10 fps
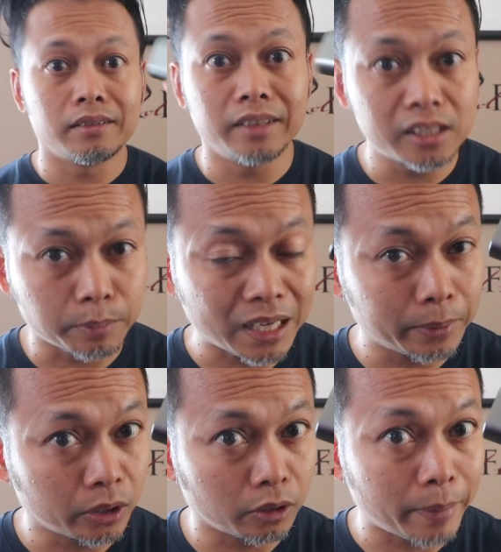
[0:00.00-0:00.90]
these are
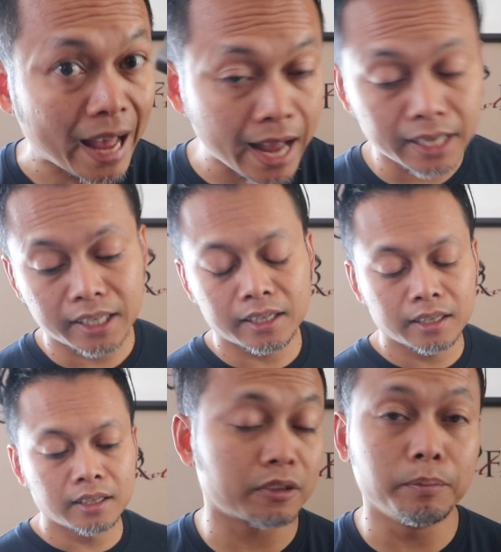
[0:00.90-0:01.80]
probably going back.
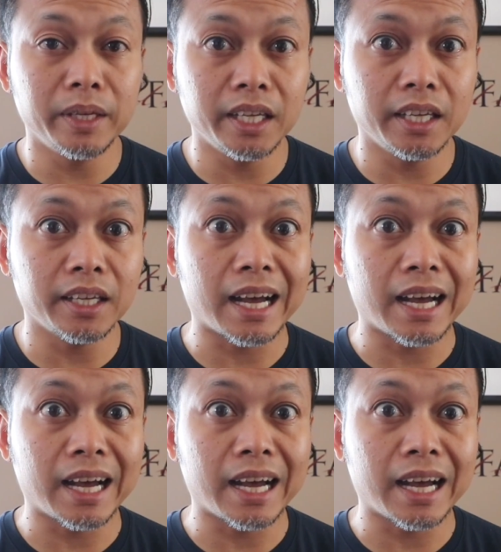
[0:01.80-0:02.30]
For me,